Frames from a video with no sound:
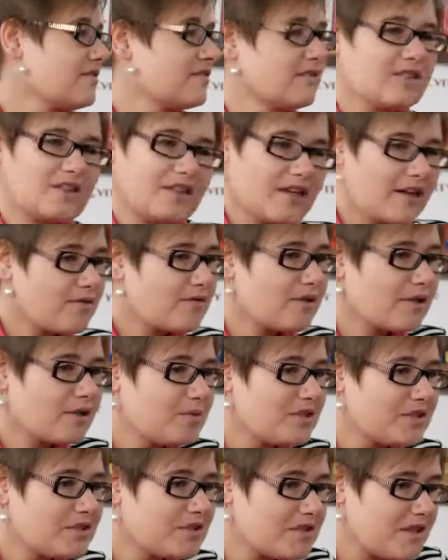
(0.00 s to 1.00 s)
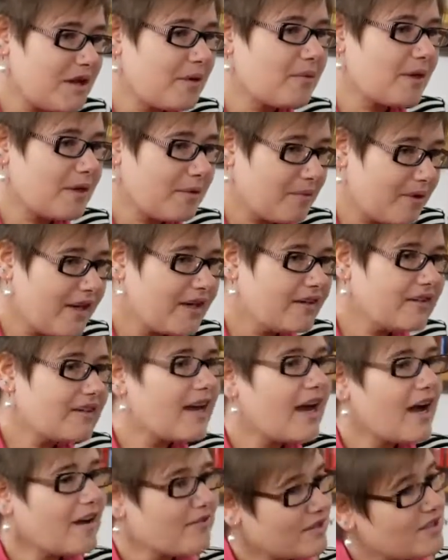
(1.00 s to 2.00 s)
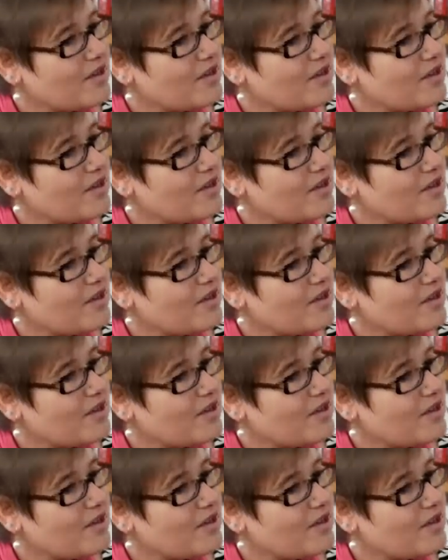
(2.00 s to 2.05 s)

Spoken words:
You can't run a business that way, right? You have a